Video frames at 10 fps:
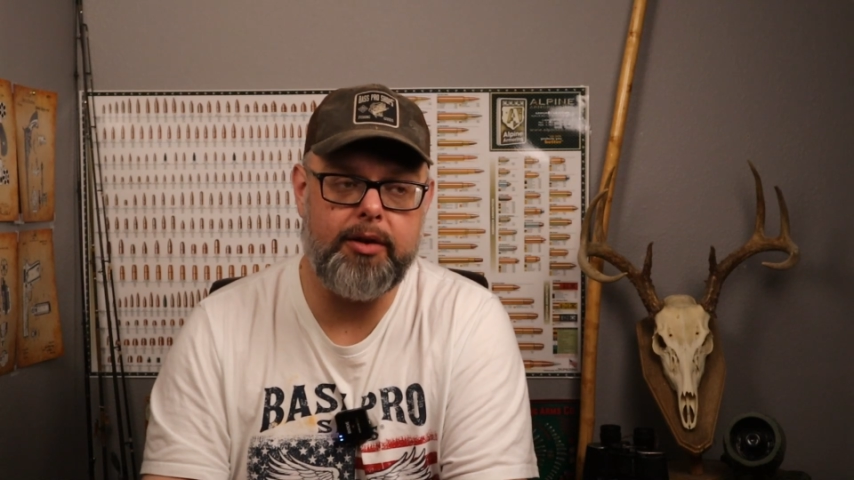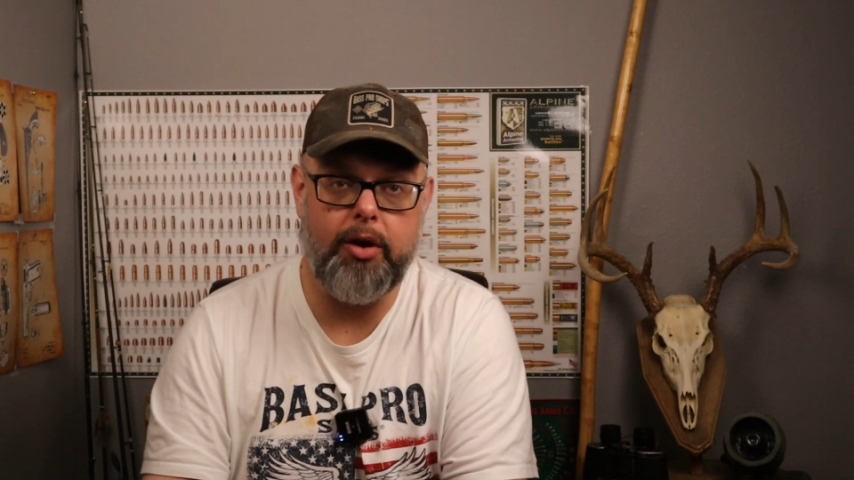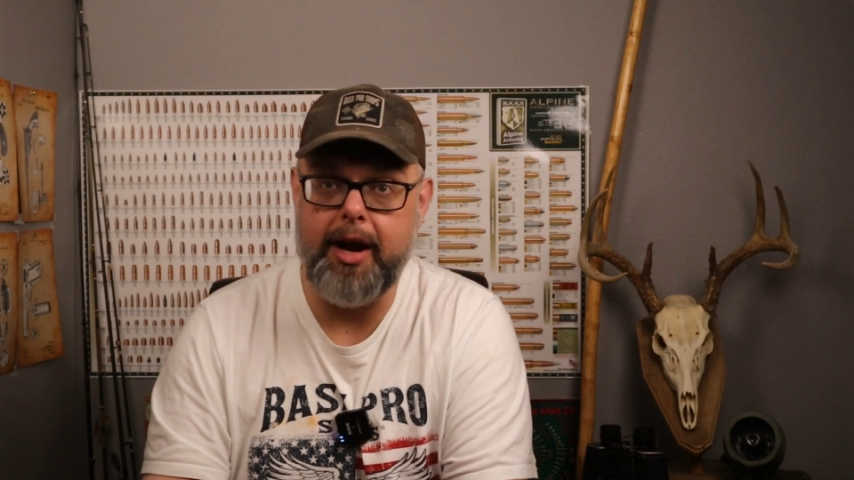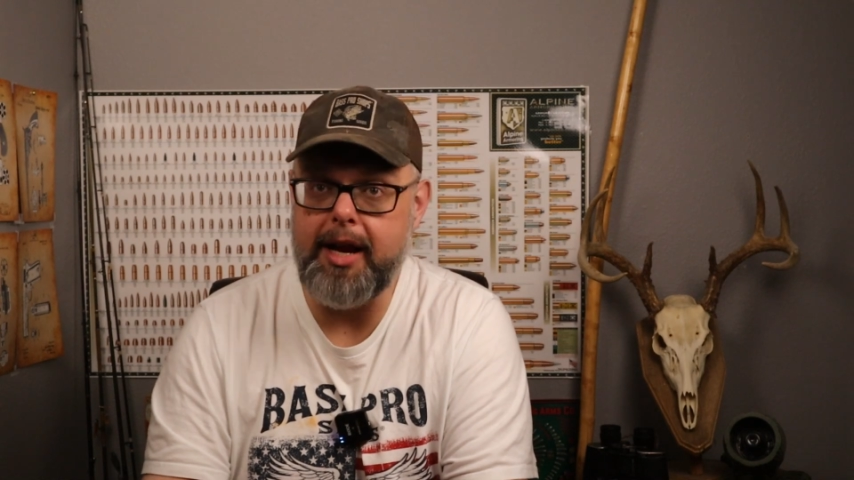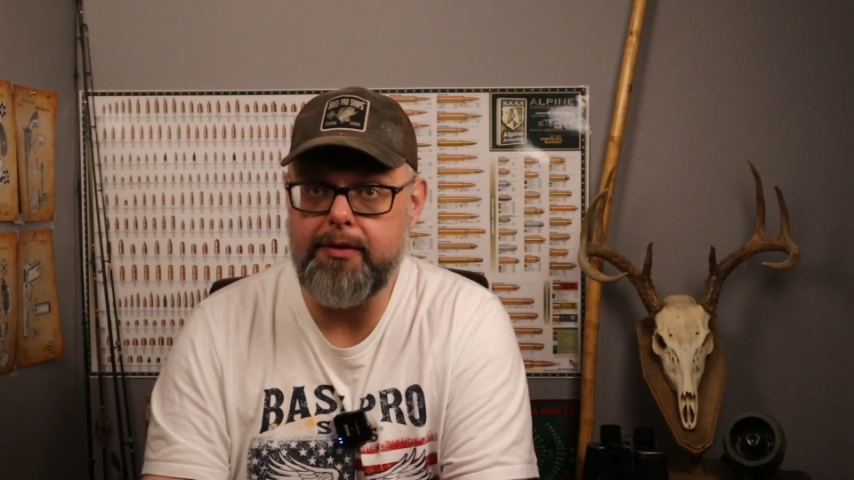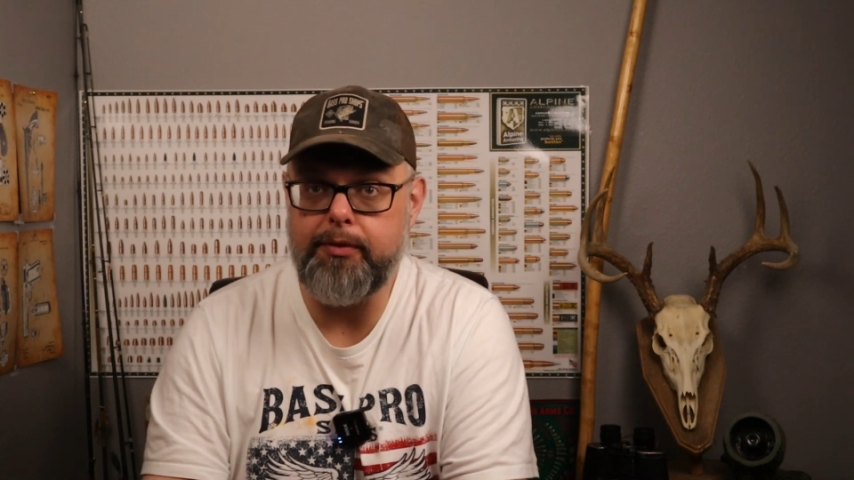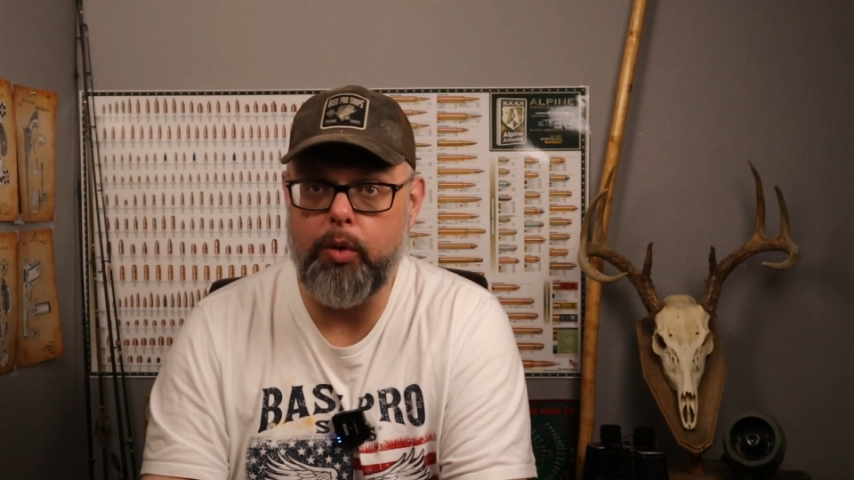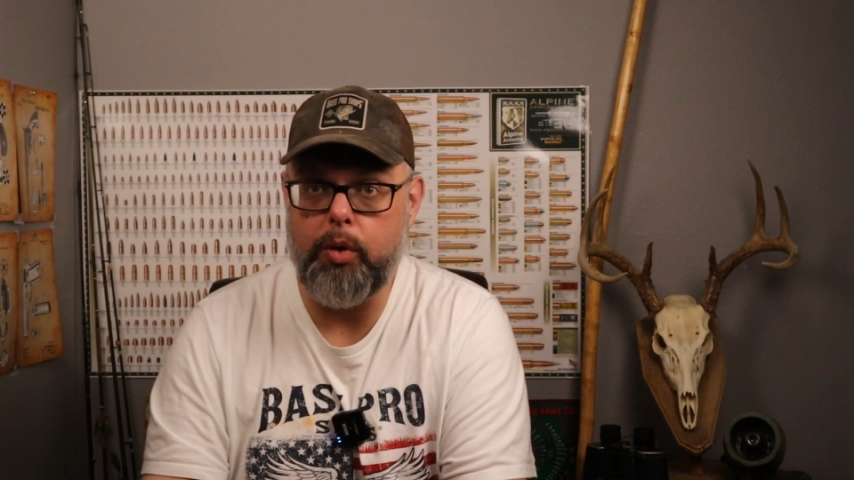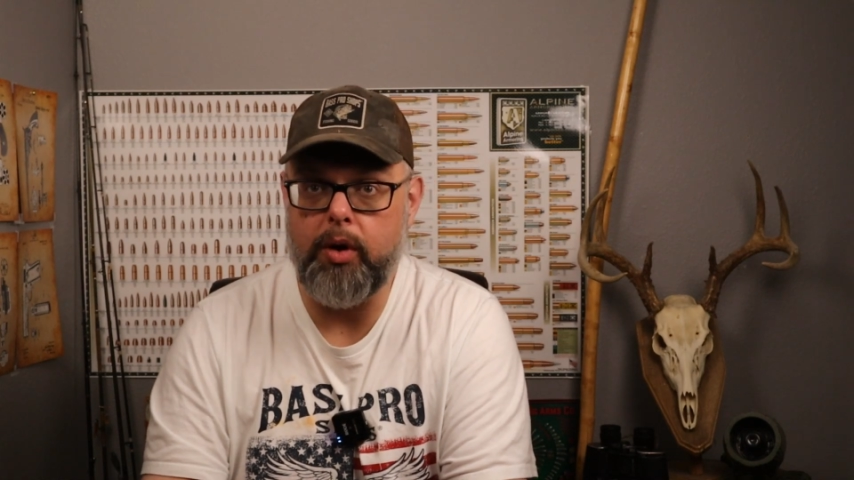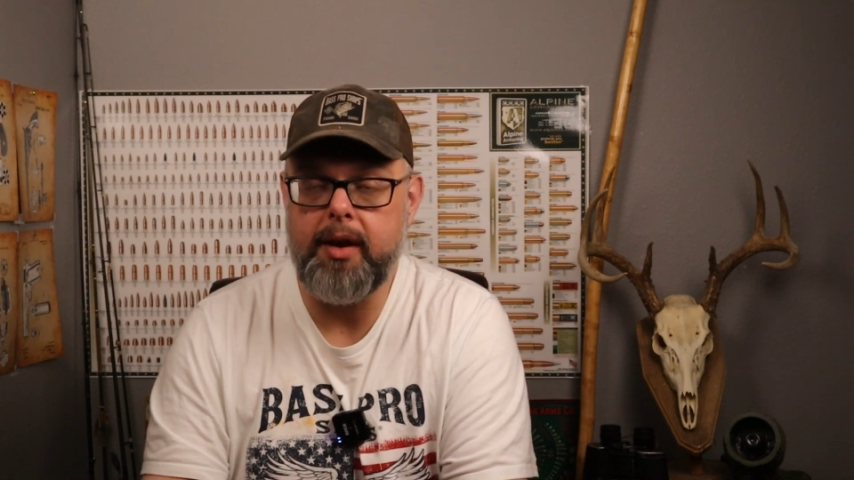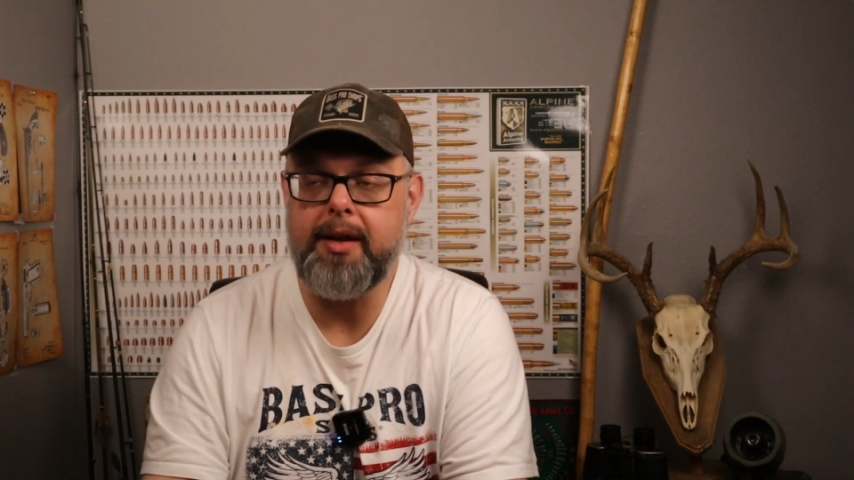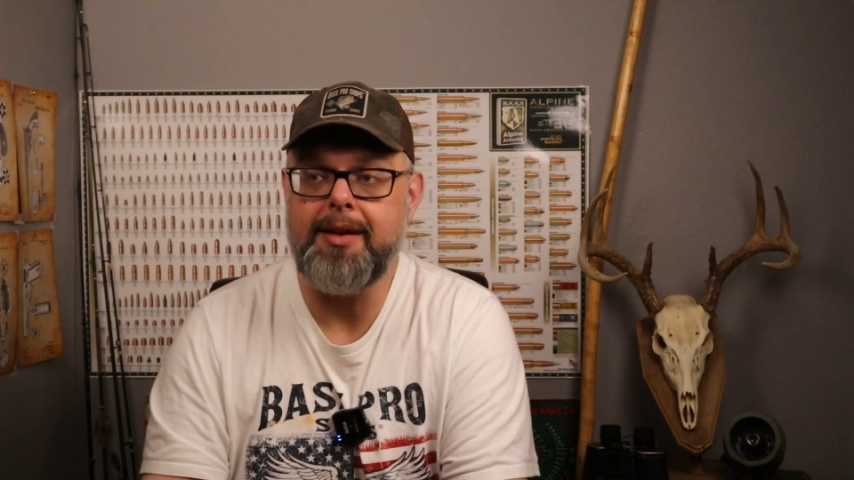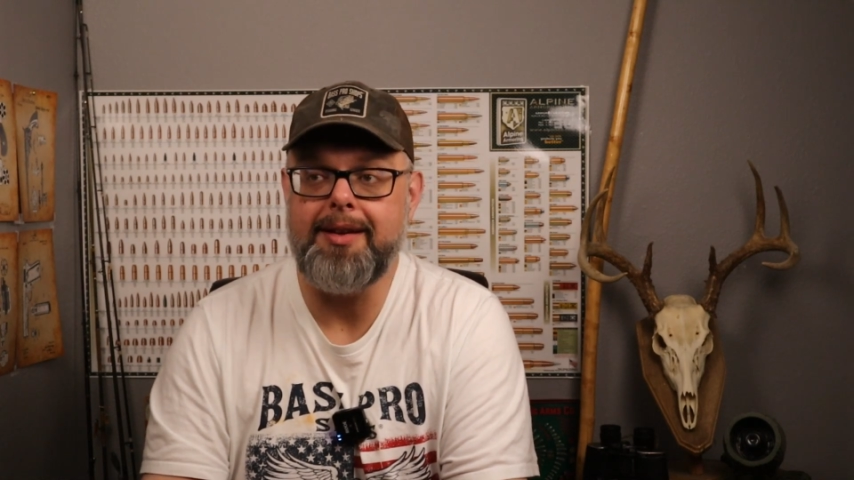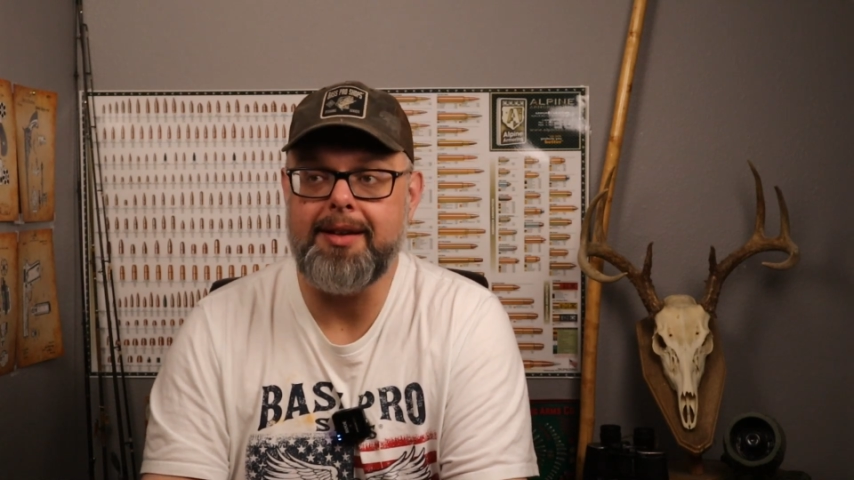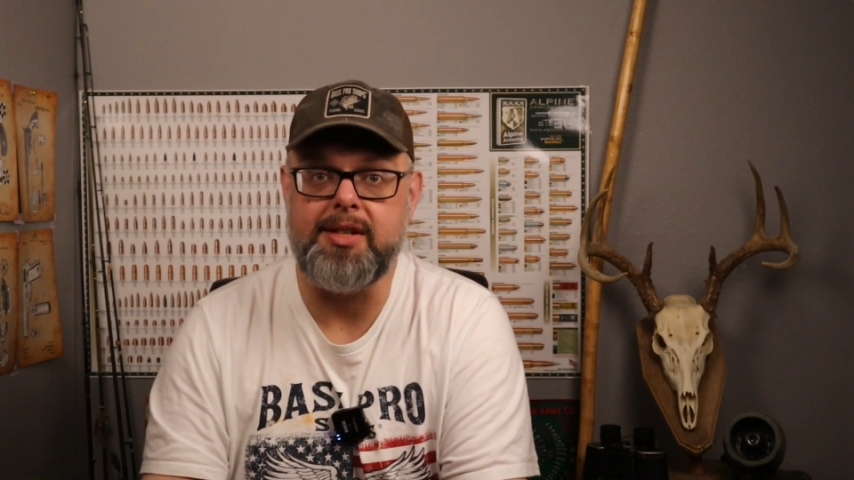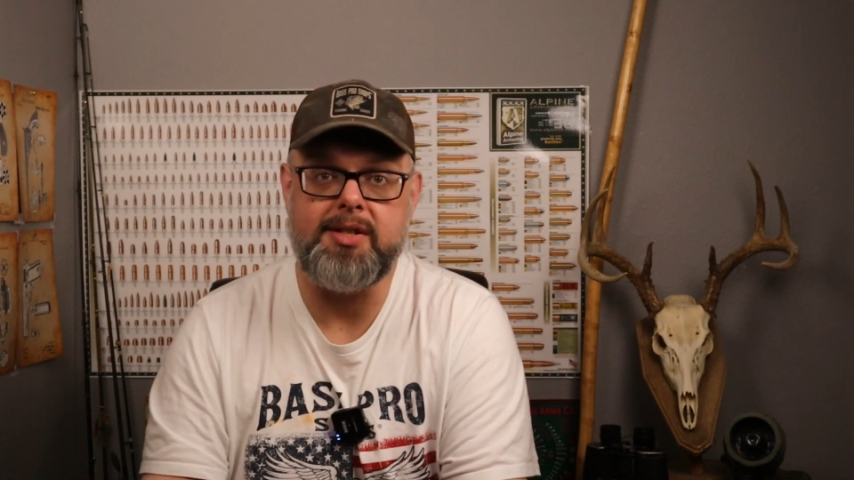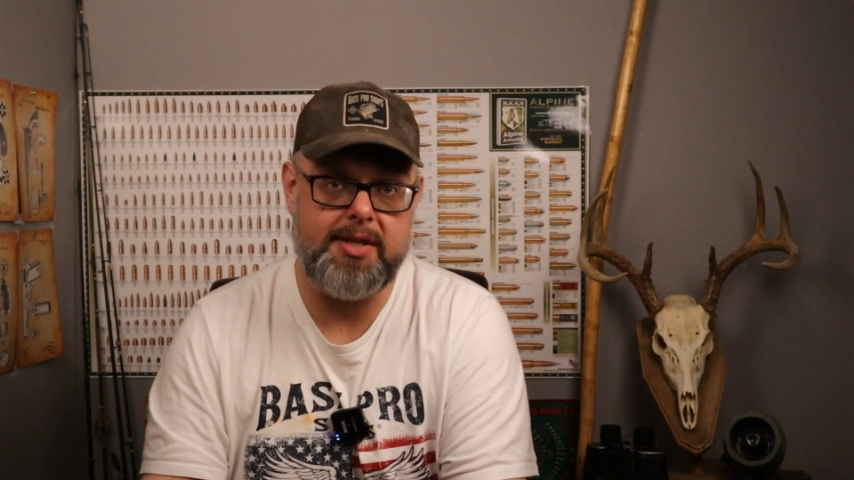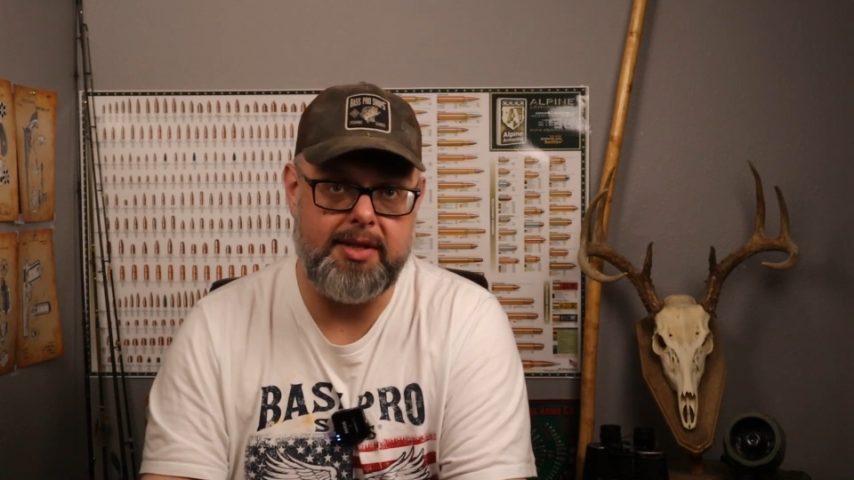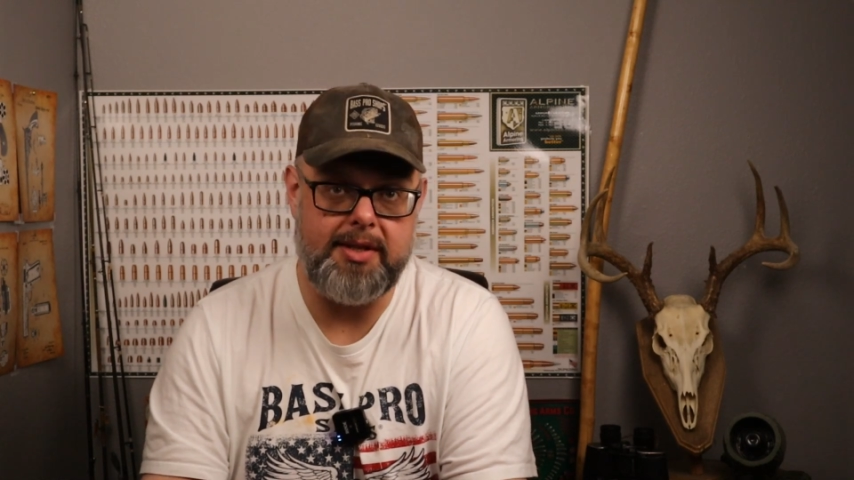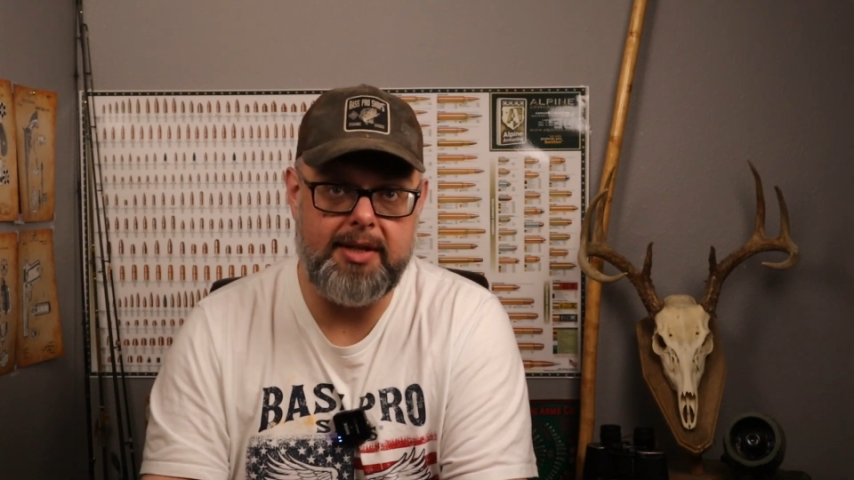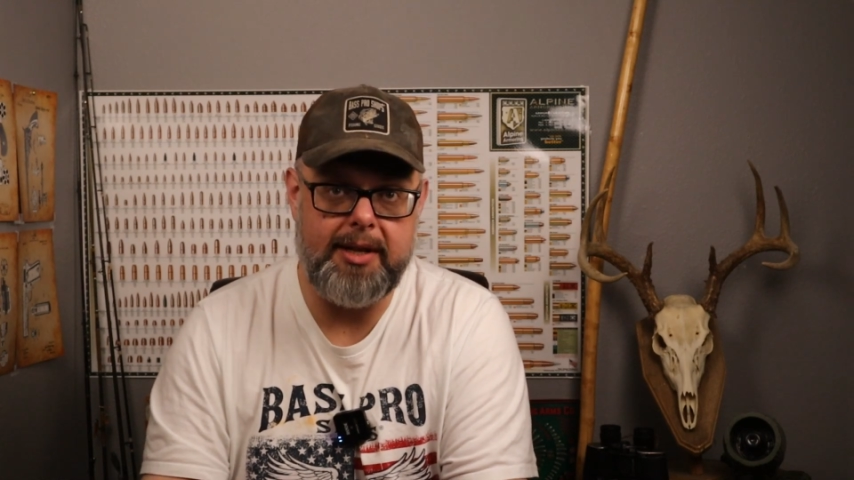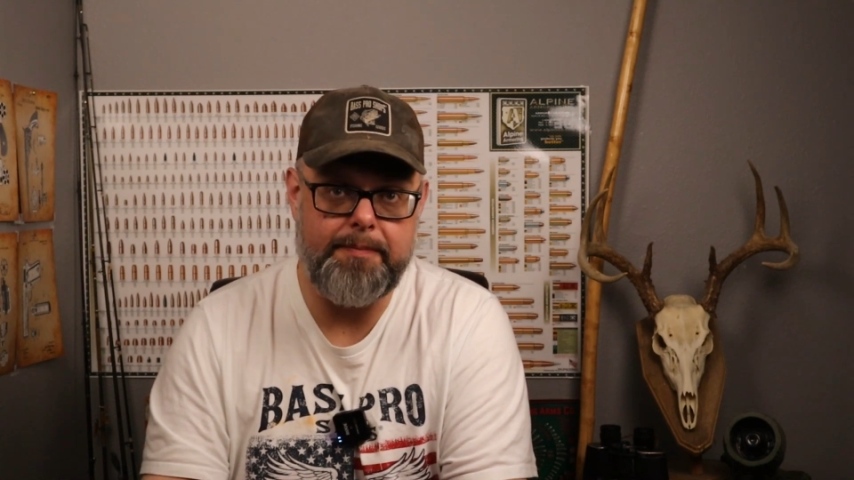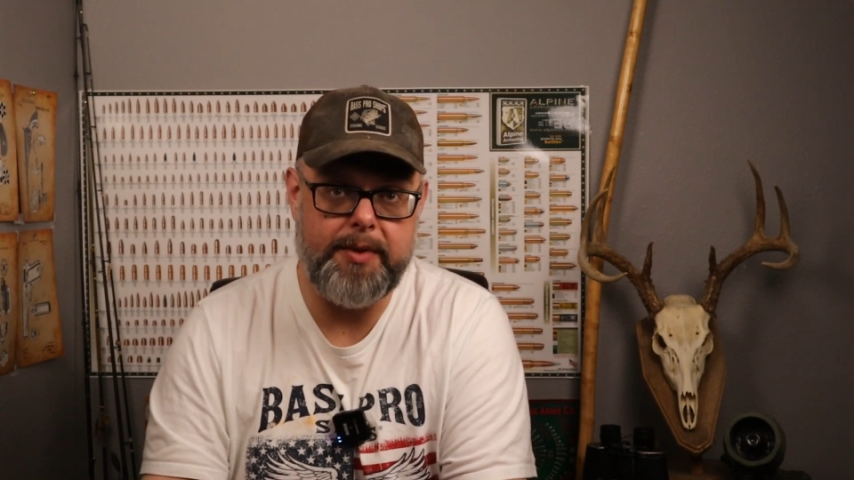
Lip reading: great for consistency.